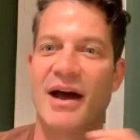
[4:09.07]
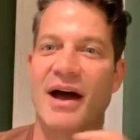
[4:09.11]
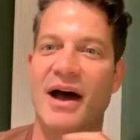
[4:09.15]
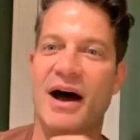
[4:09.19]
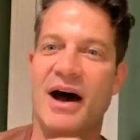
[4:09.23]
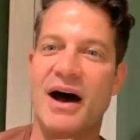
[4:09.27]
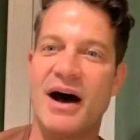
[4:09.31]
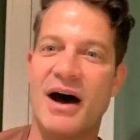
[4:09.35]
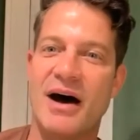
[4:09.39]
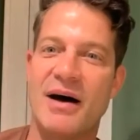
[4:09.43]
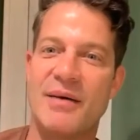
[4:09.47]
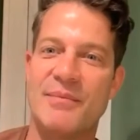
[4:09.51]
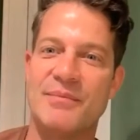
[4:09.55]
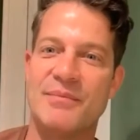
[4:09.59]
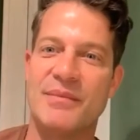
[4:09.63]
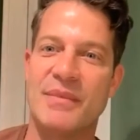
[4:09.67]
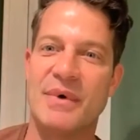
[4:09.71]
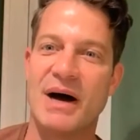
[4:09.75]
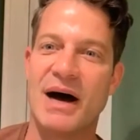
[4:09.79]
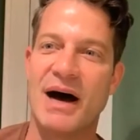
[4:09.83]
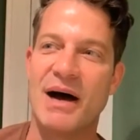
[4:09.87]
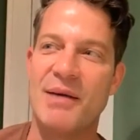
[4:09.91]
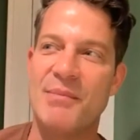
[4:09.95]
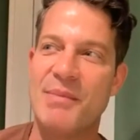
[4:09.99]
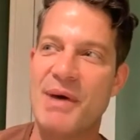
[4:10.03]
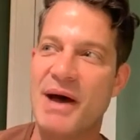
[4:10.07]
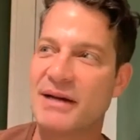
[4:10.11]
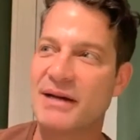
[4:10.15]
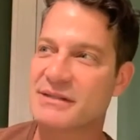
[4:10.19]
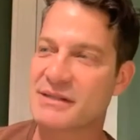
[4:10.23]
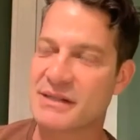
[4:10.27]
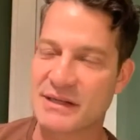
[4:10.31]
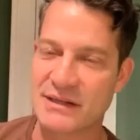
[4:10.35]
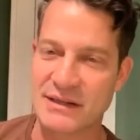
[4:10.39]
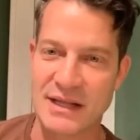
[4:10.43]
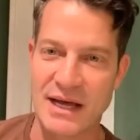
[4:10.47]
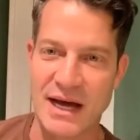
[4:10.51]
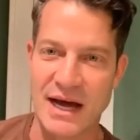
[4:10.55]
I'm
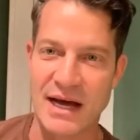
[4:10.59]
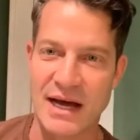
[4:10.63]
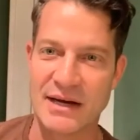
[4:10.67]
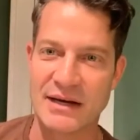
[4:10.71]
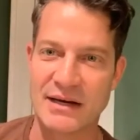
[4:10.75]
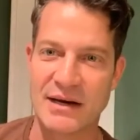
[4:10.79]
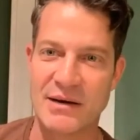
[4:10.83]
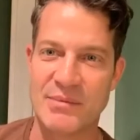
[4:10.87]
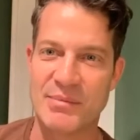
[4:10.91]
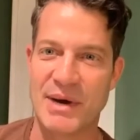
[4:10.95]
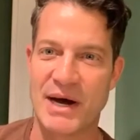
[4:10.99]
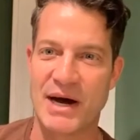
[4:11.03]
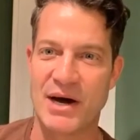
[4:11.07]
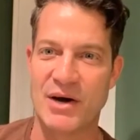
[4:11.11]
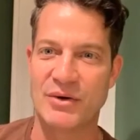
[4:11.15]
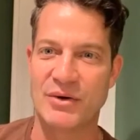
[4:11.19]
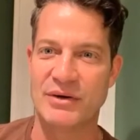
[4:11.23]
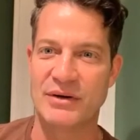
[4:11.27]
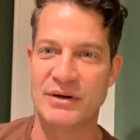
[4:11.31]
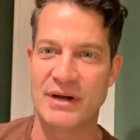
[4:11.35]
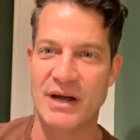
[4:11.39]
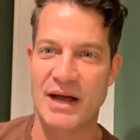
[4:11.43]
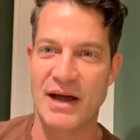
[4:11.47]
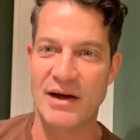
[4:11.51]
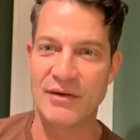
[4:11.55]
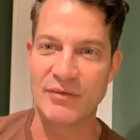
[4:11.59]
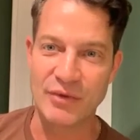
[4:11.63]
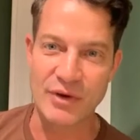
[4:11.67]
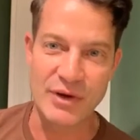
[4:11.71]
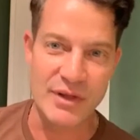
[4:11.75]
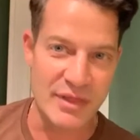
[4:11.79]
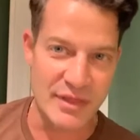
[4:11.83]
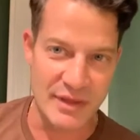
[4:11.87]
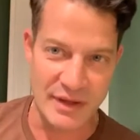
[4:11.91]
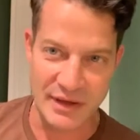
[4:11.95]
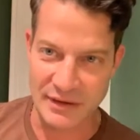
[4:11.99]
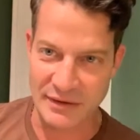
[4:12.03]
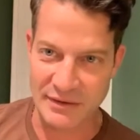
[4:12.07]
asking that about
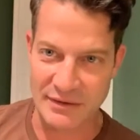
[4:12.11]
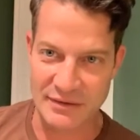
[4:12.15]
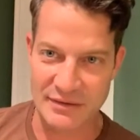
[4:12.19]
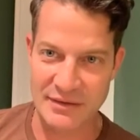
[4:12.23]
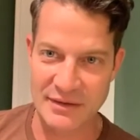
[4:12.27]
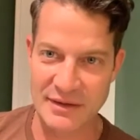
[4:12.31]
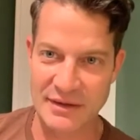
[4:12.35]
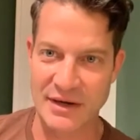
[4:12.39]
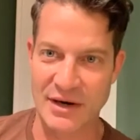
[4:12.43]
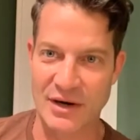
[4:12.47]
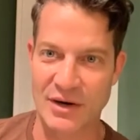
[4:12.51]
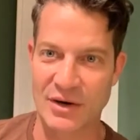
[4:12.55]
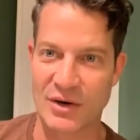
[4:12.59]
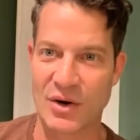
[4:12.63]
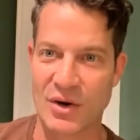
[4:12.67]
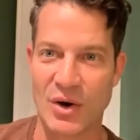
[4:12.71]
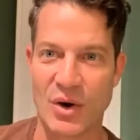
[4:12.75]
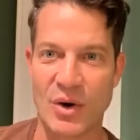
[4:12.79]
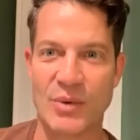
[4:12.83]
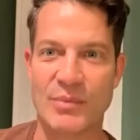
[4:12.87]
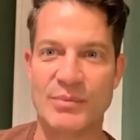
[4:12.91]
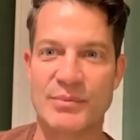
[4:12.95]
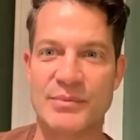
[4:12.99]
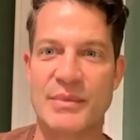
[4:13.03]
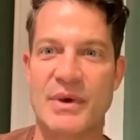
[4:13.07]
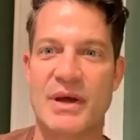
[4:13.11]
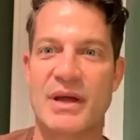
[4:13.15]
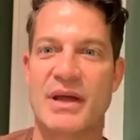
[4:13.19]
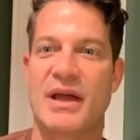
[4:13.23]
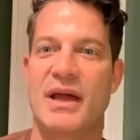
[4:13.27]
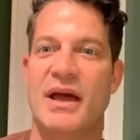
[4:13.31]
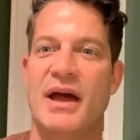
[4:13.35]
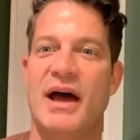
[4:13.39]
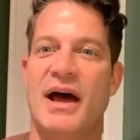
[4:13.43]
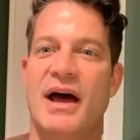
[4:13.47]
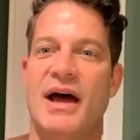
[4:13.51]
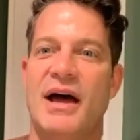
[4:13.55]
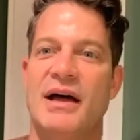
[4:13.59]
everything in our home,
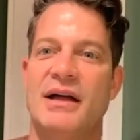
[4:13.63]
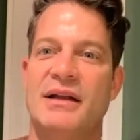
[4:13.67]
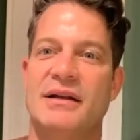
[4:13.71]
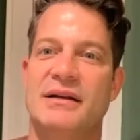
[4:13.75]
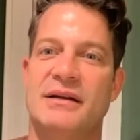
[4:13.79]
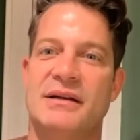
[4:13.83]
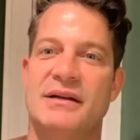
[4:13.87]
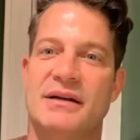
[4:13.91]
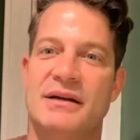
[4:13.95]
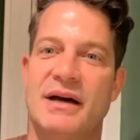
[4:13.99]
and